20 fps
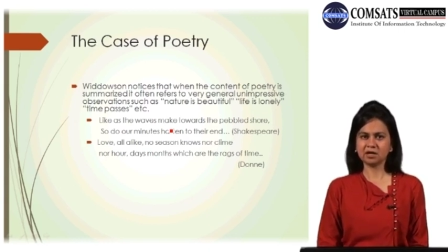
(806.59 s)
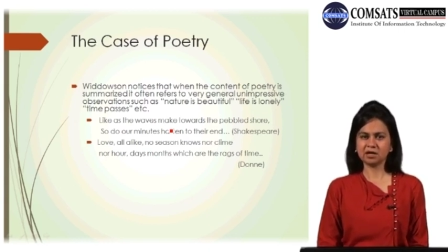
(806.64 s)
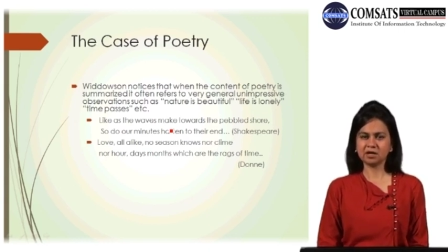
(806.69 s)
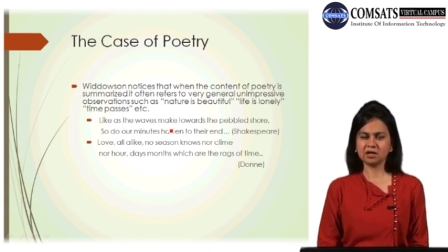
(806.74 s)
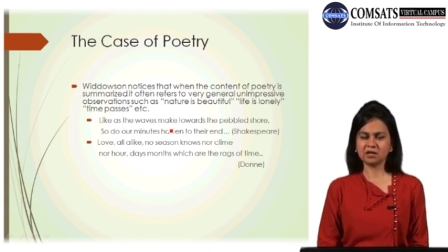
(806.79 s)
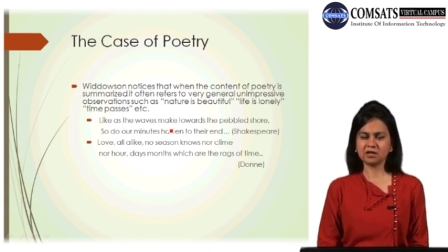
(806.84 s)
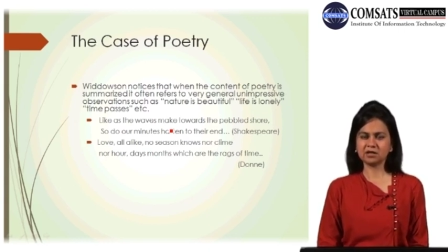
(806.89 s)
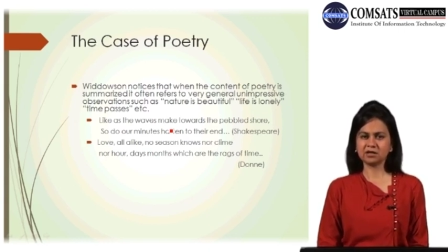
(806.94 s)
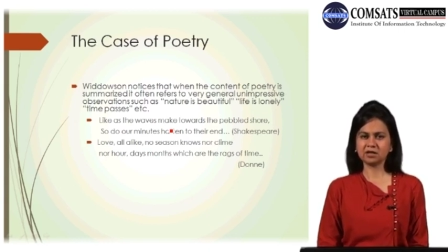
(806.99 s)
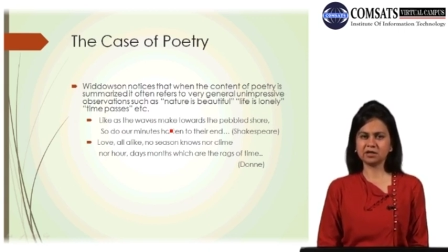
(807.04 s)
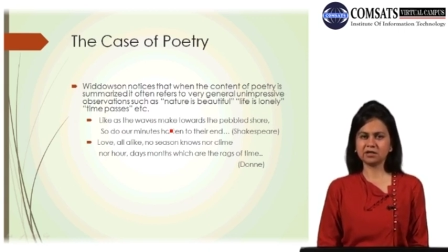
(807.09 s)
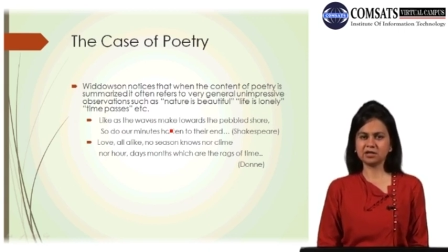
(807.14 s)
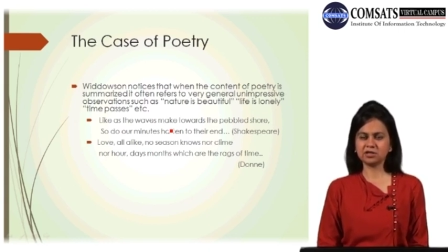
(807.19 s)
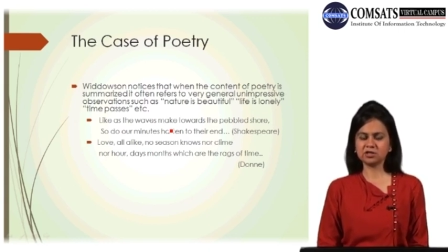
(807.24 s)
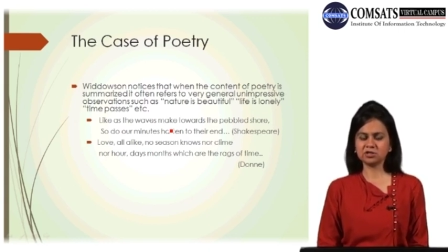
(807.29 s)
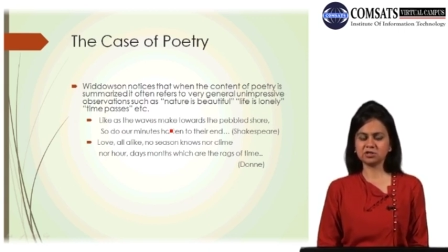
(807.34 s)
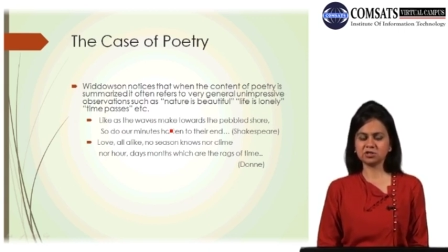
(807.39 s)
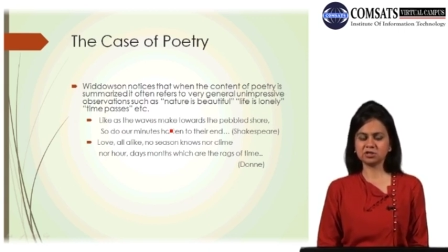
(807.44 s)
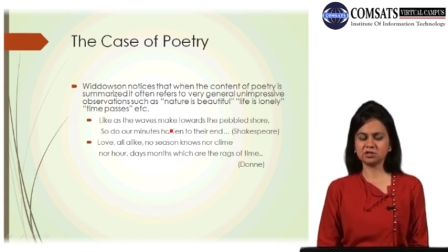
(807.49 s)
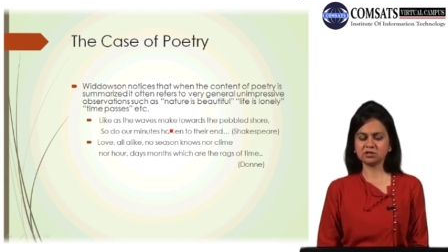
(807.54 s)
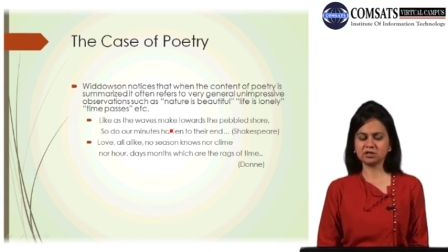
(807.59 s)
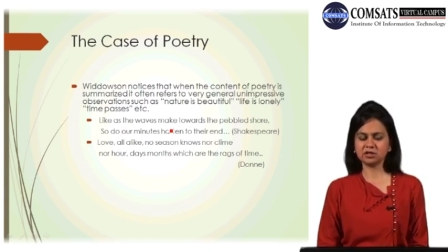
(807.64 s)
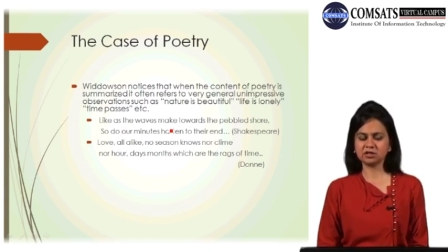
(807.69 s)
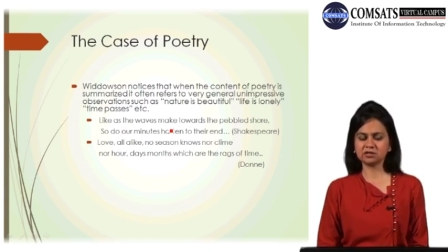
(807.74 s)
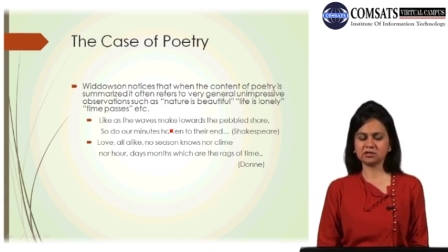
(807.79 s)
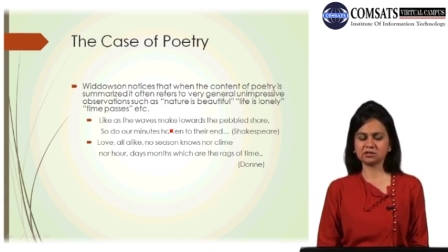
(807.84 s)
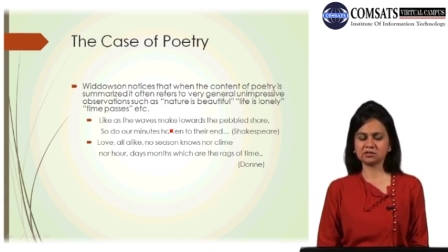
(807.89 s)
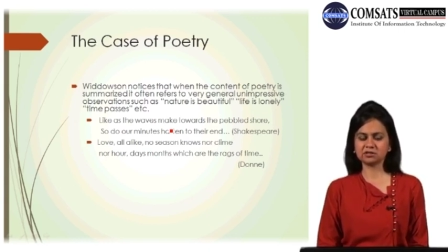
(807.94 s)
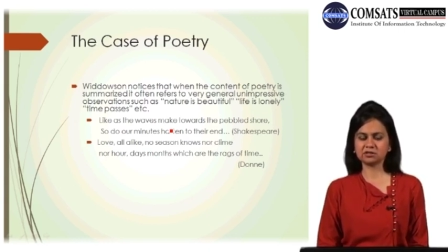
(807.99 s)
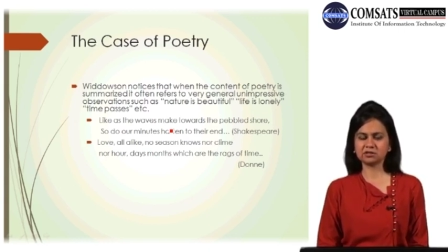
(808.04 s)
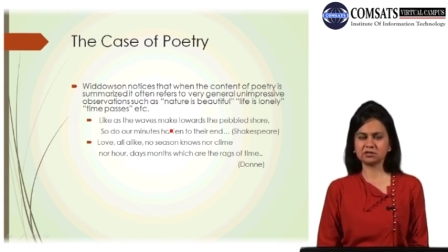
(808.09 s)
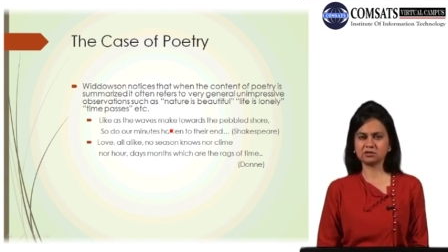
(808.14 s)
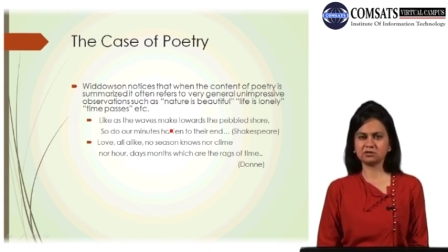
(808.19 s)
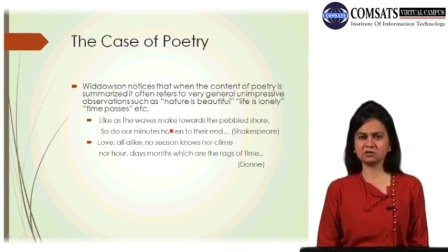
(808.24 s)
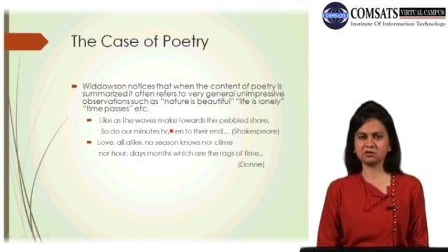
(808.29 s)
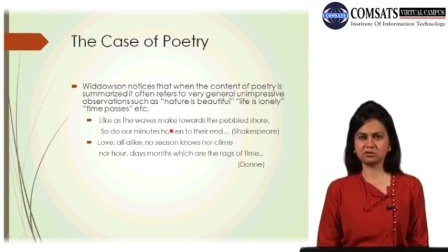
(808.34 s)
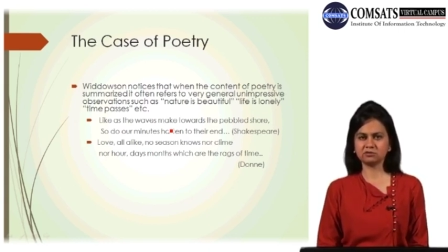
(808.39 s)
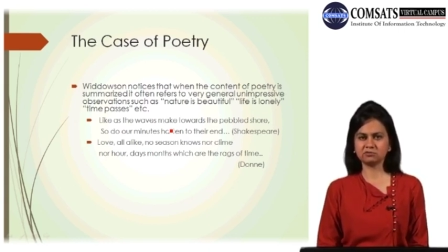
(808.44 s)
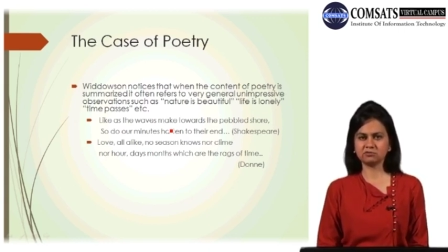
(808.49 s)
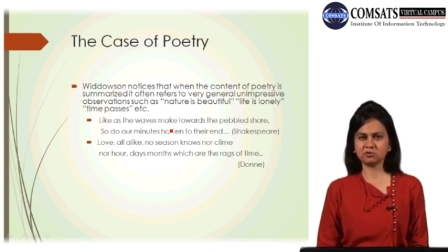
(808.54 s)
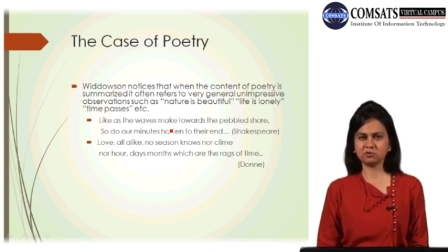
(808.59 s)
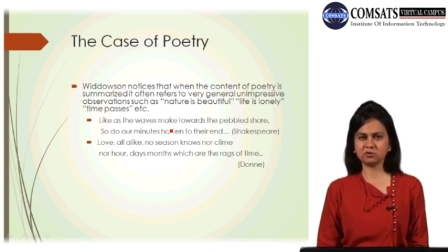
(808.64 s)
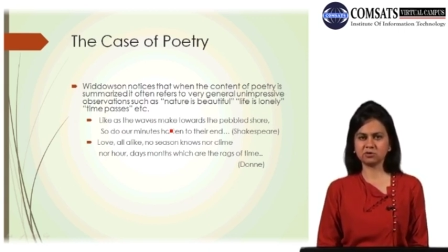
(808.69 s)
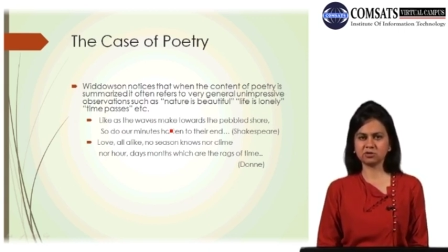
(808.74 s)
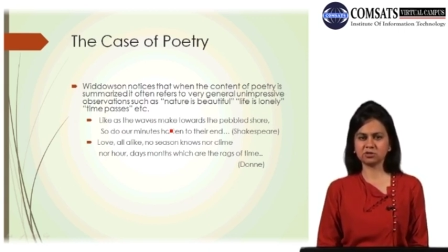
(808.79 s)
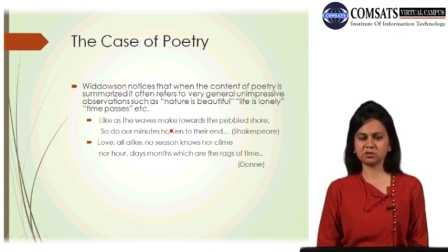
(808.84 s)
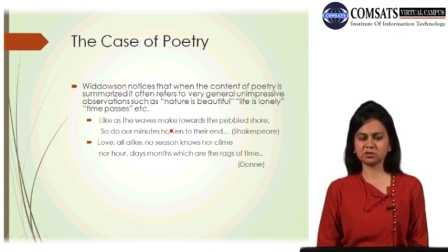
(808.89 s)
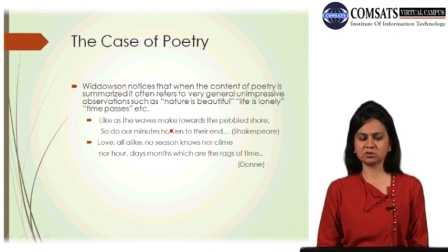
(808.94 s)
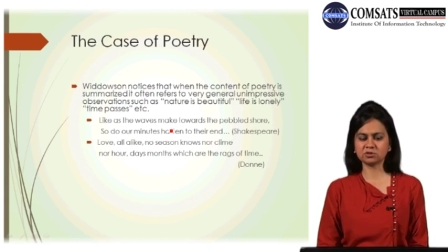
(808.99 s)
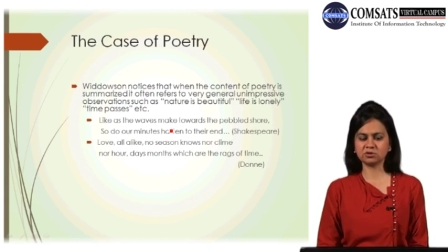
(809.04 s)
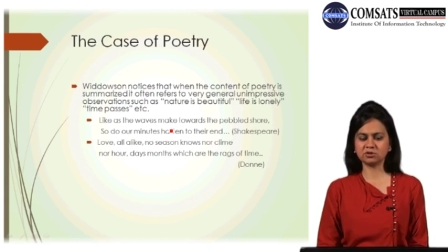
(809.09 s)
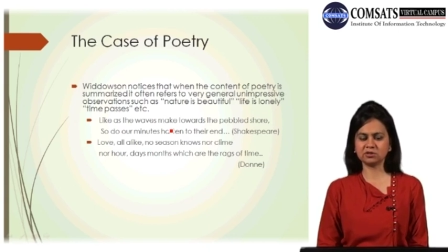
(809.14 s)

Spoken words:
our attention is not focused